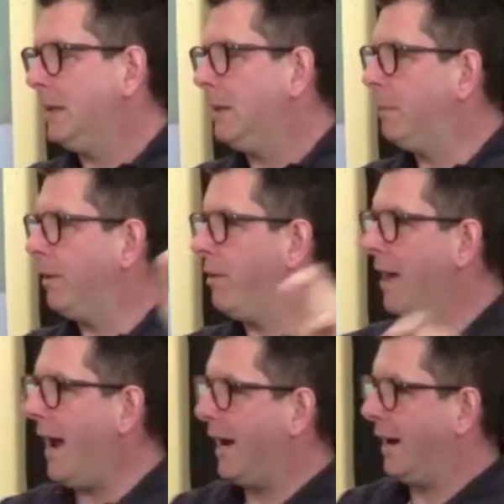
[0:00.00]
But
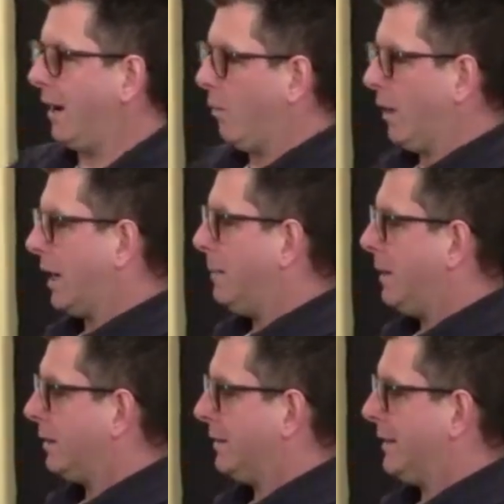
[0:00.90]
then, I want to come in
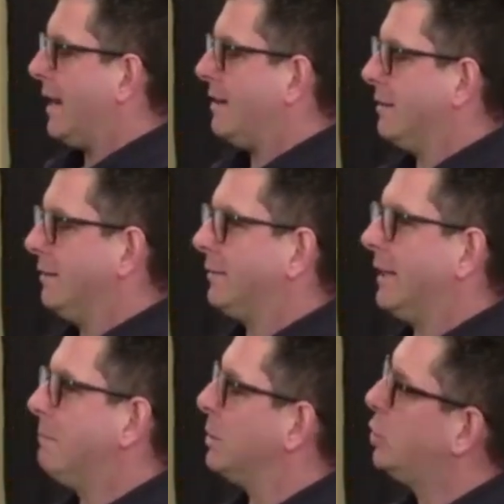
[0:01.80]
at the end and say,
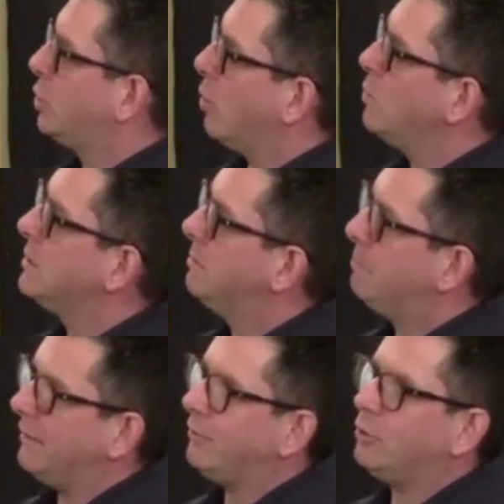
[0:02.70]
but don't
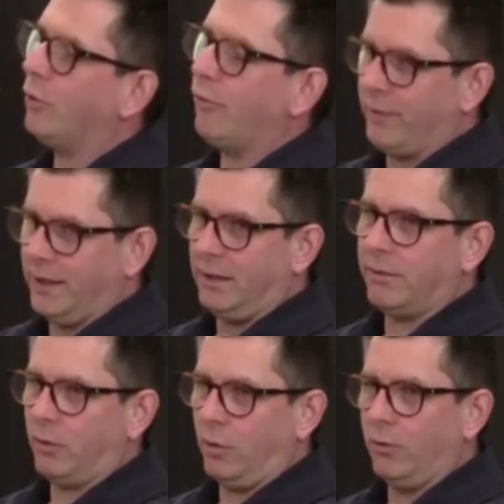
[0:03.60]
base your faith
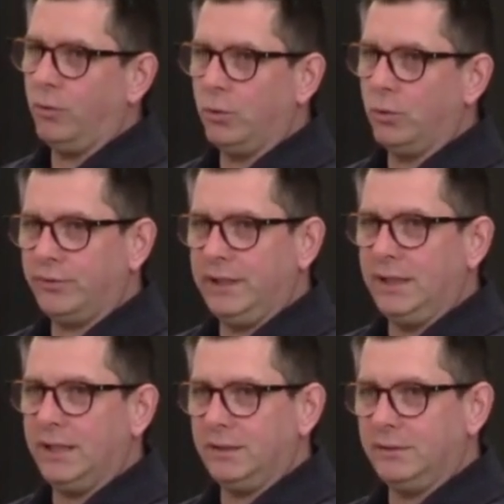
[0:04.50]
on those
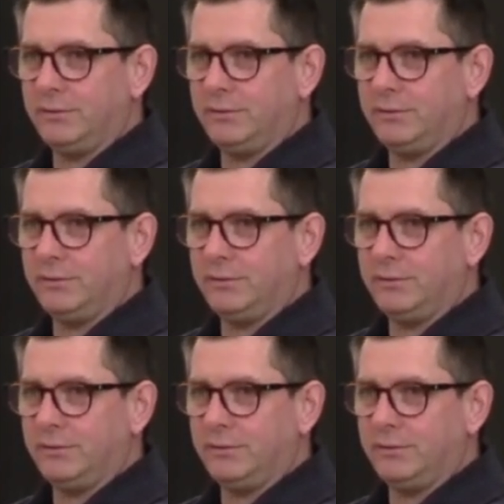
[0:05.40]
feelings.